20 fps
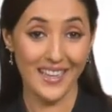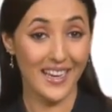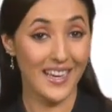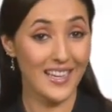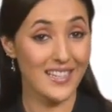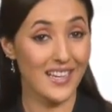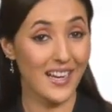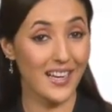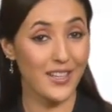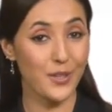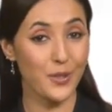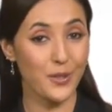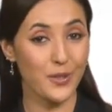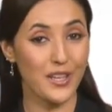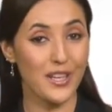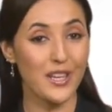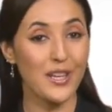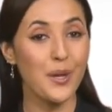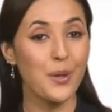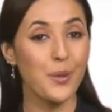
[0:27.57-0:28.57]
At
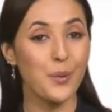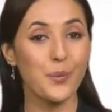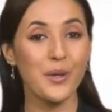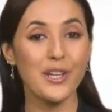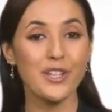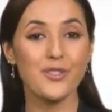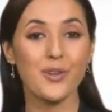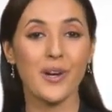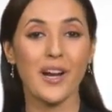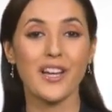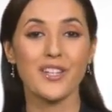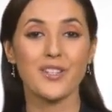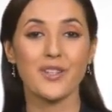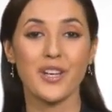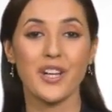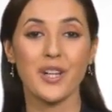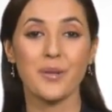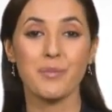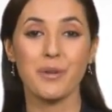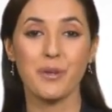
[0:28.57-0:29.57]
iYogi, we try to
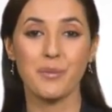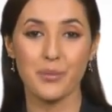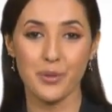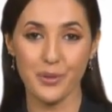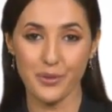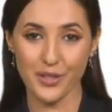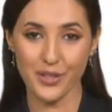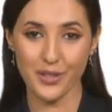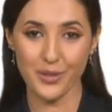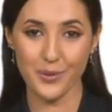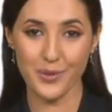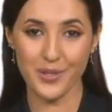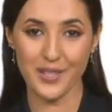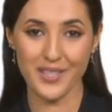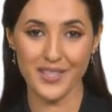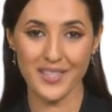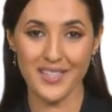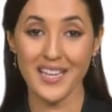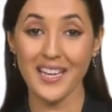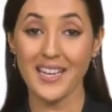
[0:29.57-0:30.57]
help computer
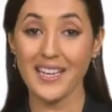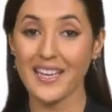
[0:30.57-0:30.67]
users